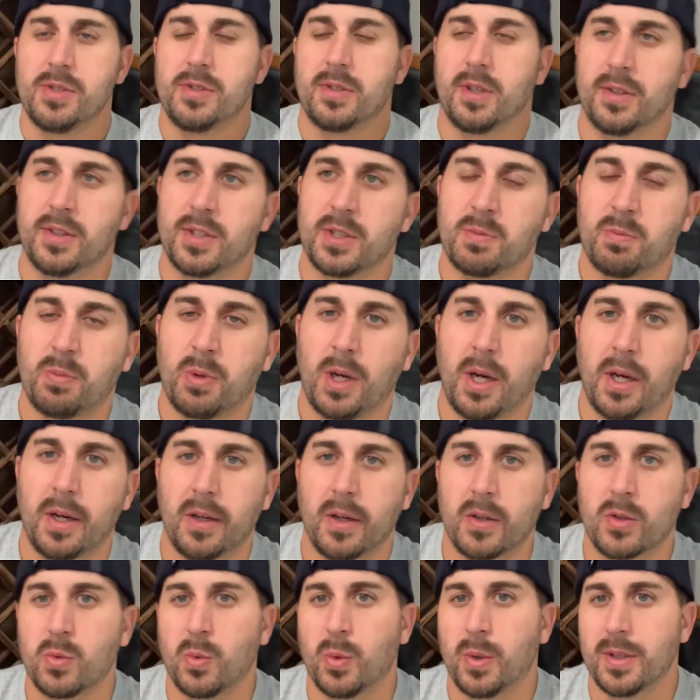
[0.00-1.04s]
on this
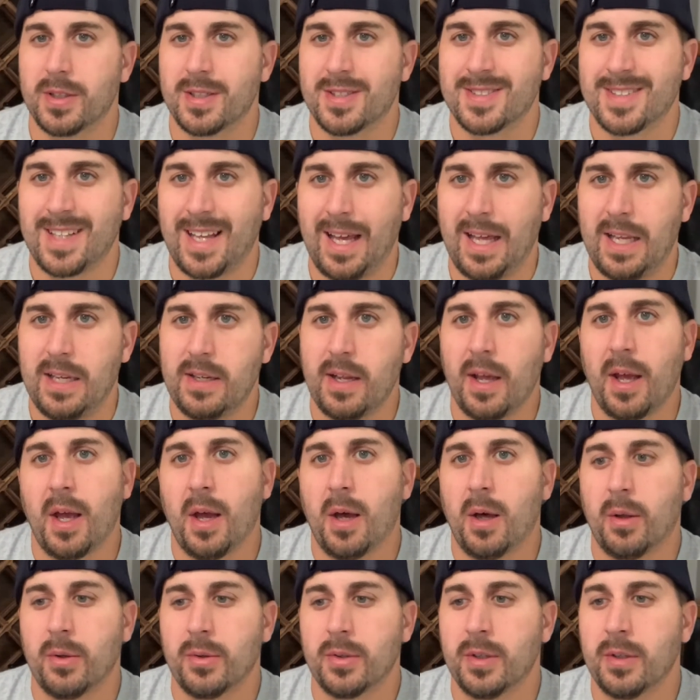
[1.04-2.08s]
product were to sand
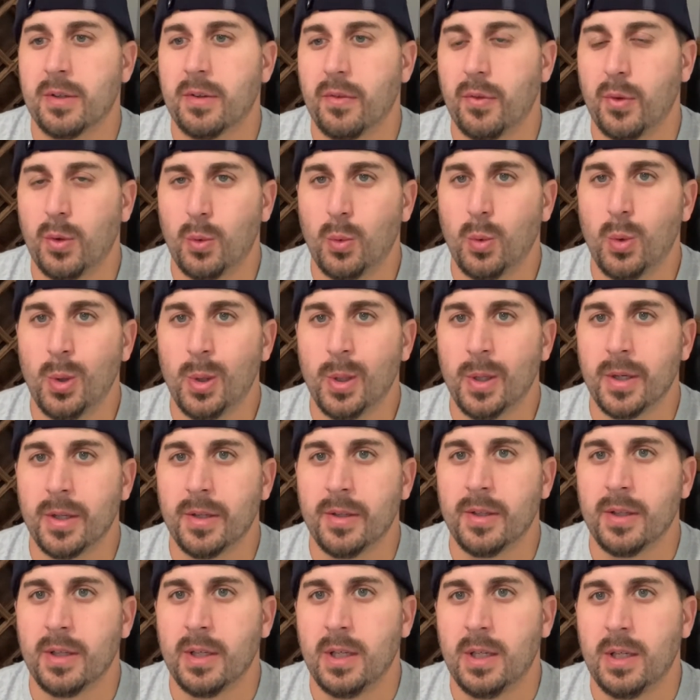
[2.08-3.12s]
down the
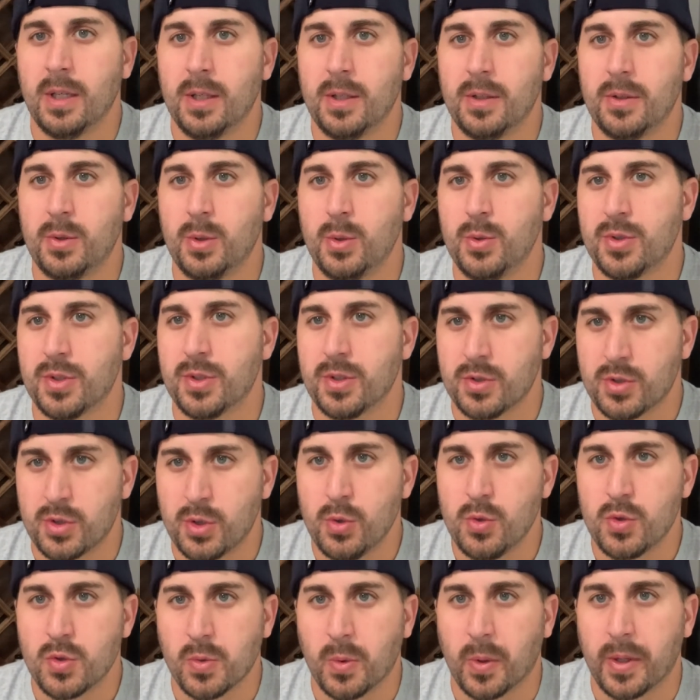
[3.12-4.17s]
wood using
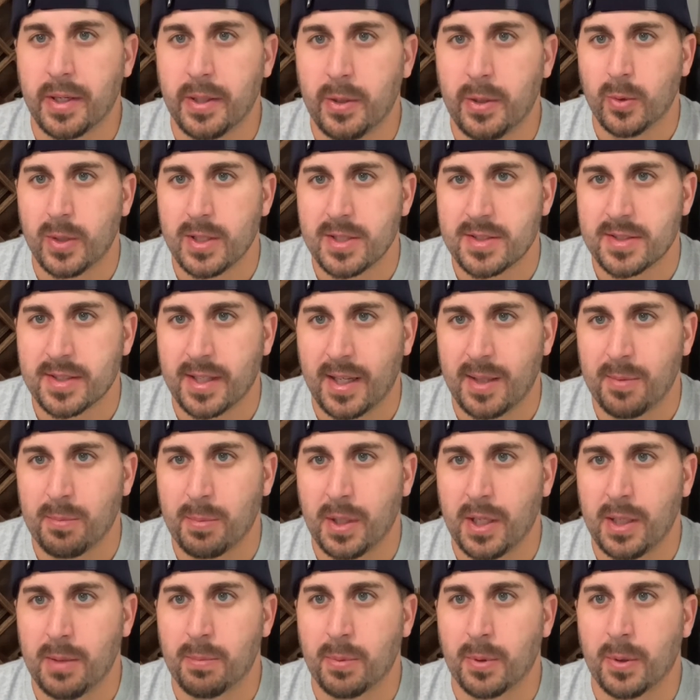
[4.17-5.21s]
220
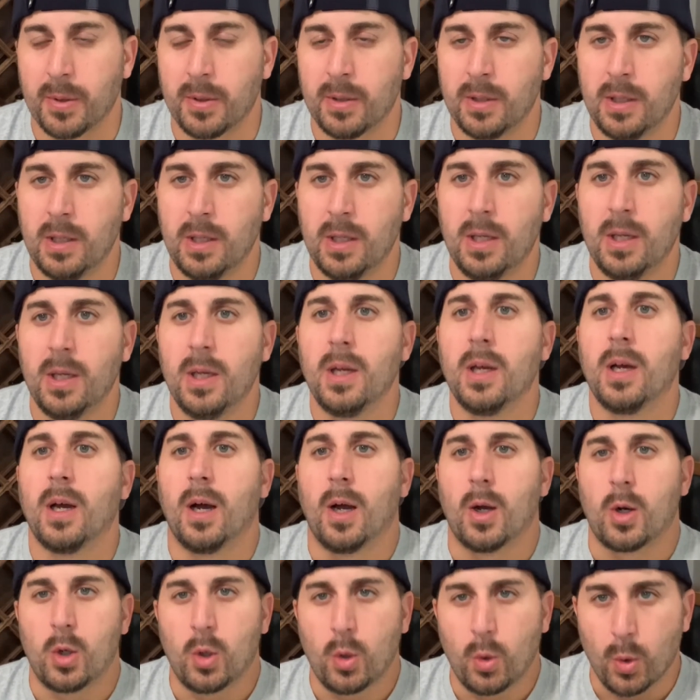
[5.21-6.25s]
sandpaper,
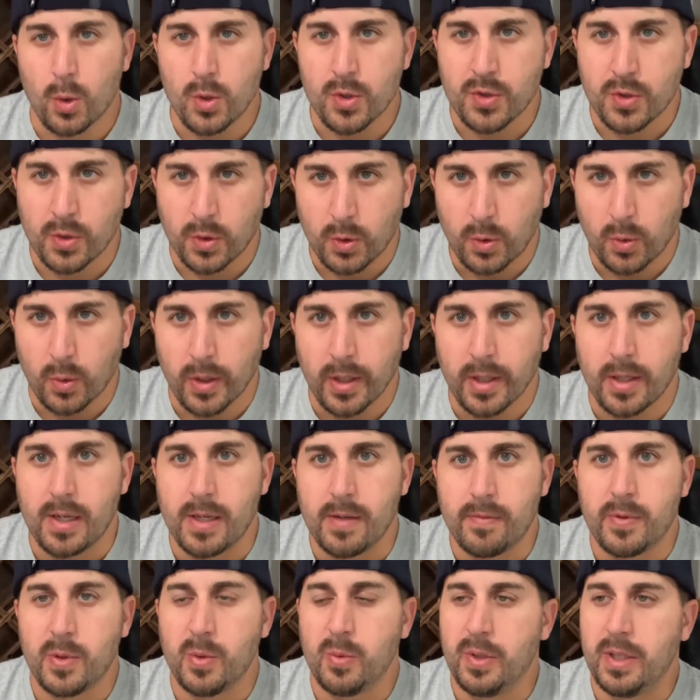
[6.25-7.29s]
a coarser grit
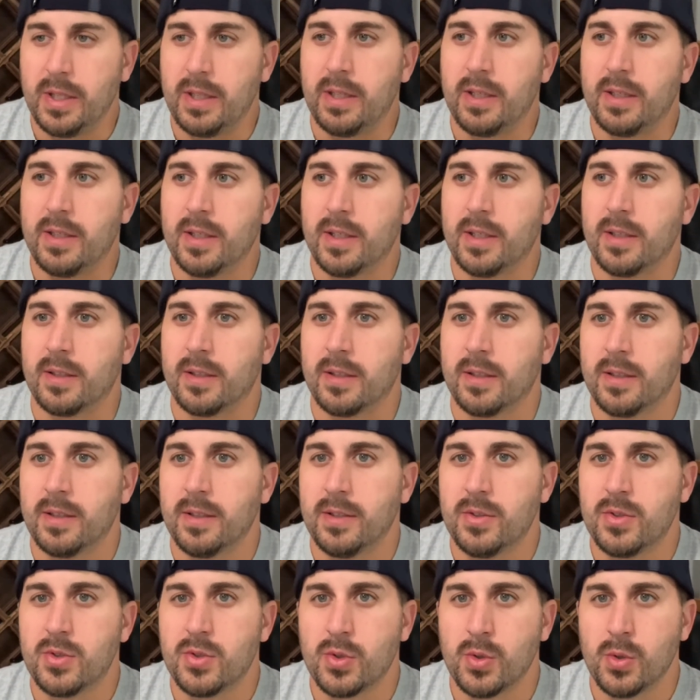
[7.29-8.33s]
if you needed it,
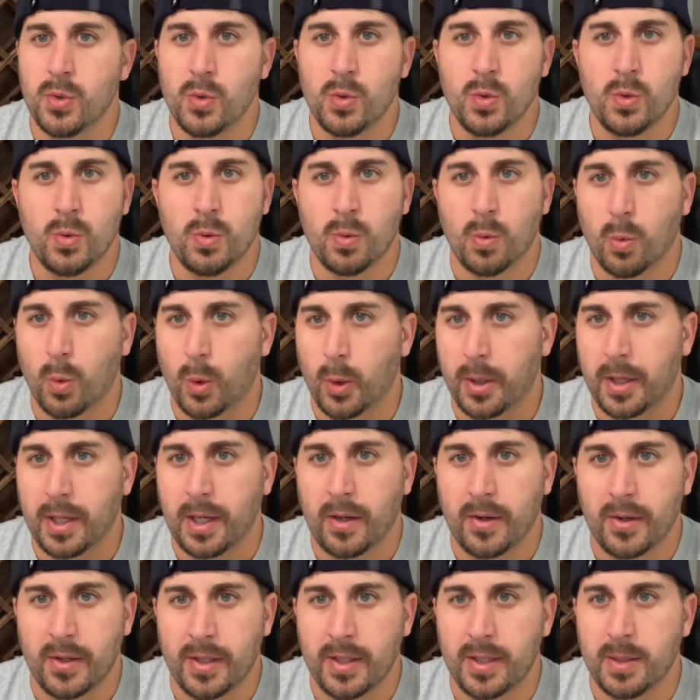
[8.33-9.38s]
to work
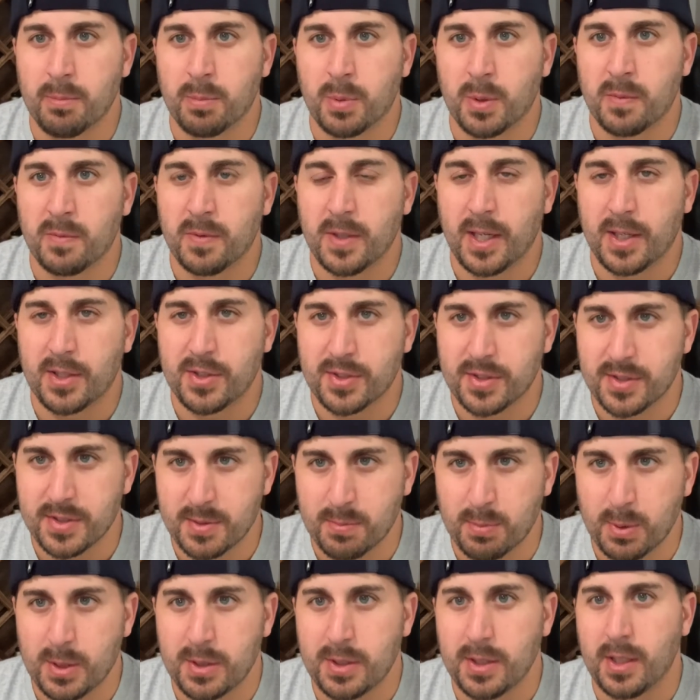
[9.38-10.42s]
out any imperfections,
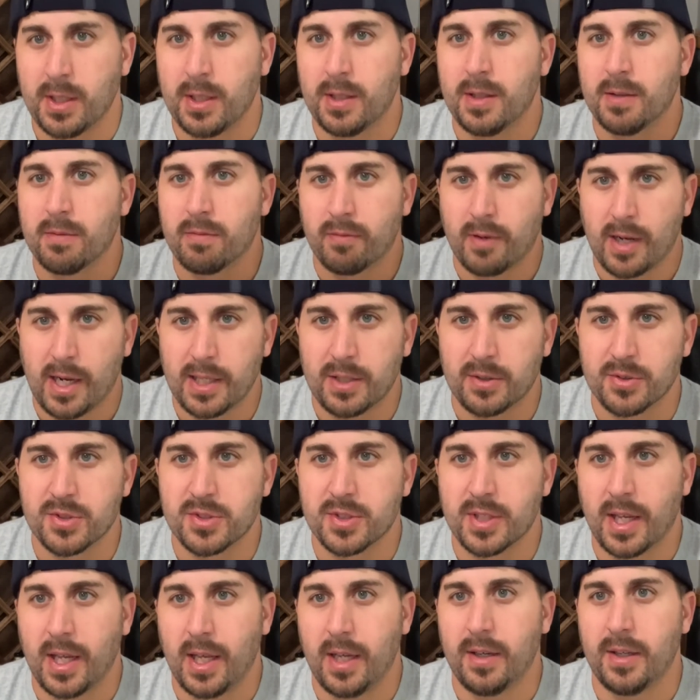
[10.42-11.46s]
but then the final
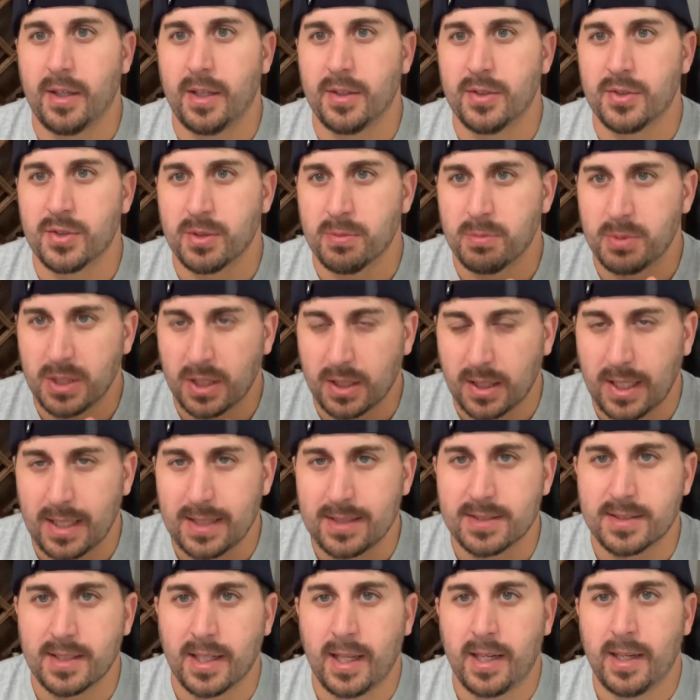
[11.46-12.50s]
sanding should be a light
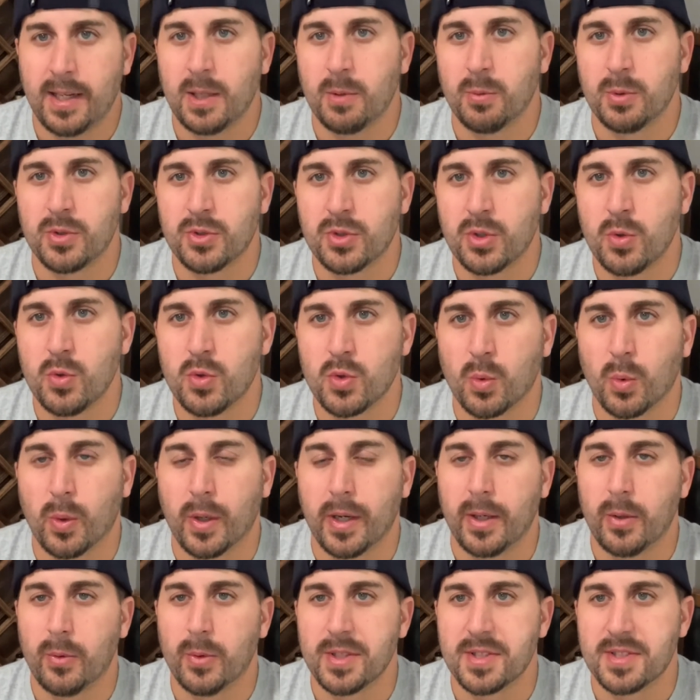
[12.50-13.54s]
sanding with
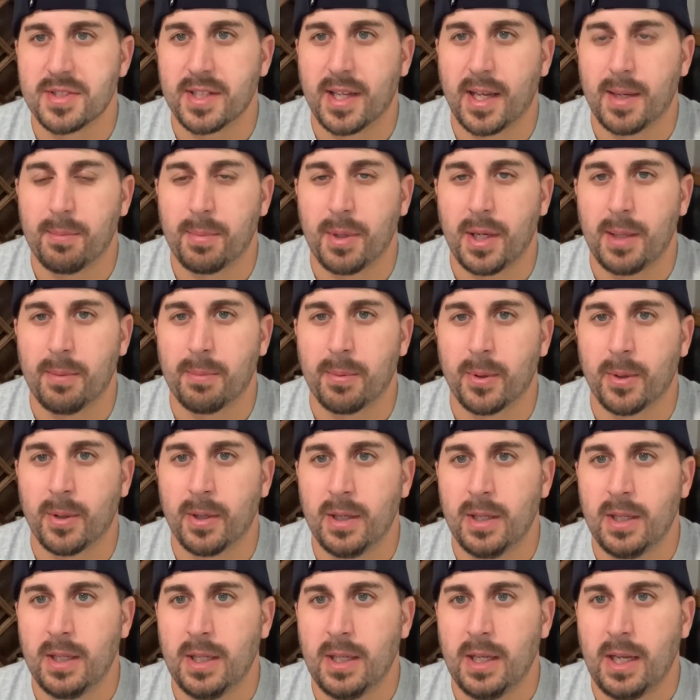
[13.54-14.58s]
220 grit sandpaper.
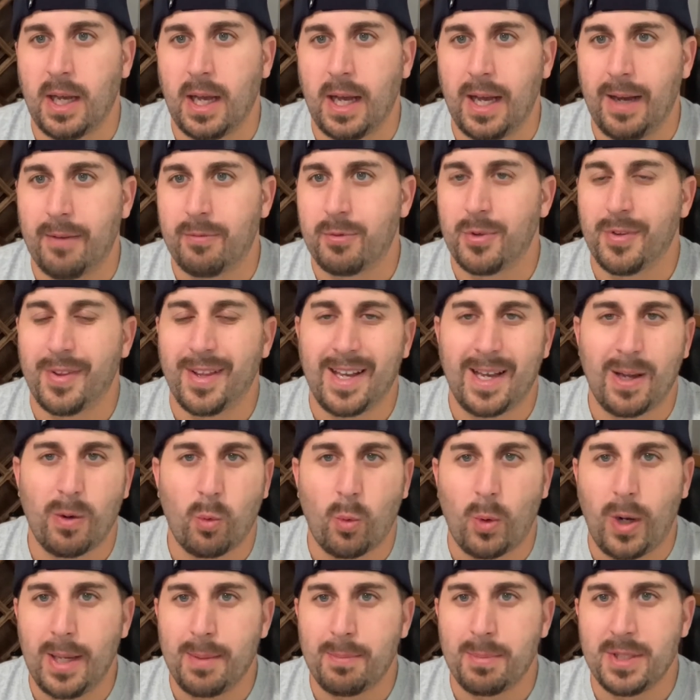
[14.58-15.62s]
After that,
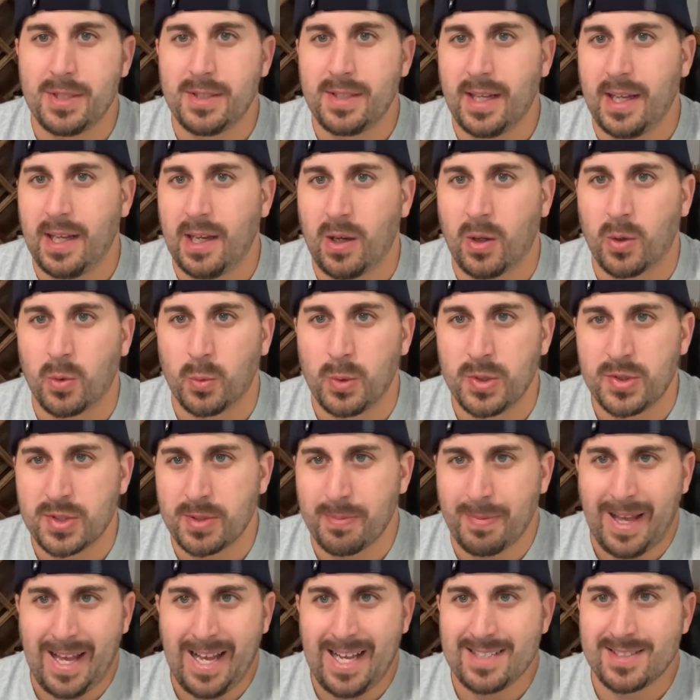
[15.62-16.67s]
wipe it down with
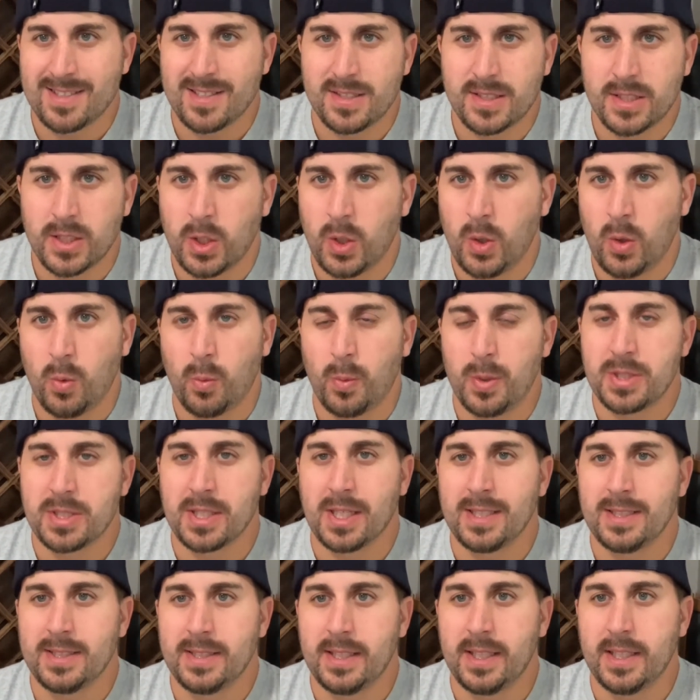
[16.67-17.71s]
some acetone, which
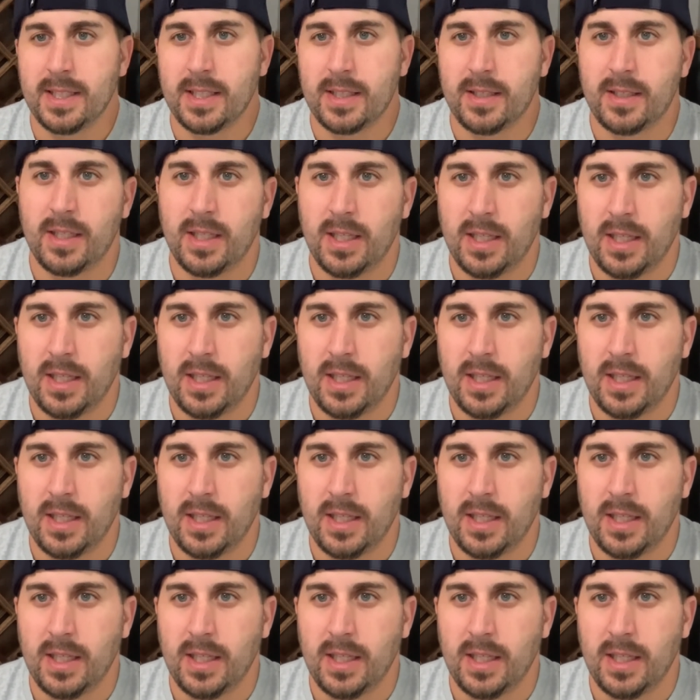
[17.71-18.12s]
I did,